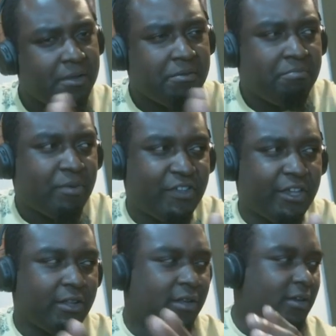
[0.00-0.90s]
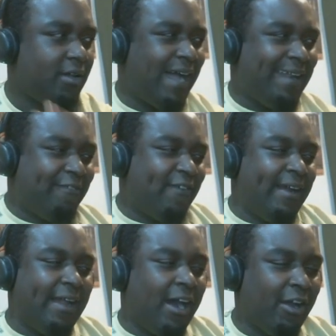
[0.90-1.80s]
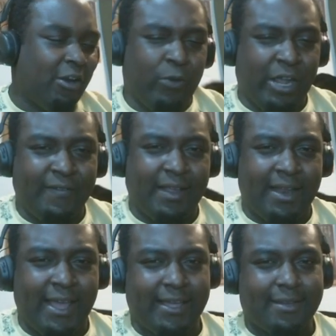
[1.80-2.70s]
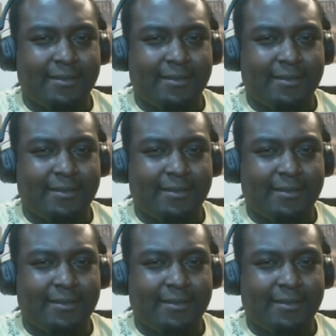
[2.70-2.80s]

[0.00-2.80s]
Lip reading: In particular, I did find it odd or weird that, like,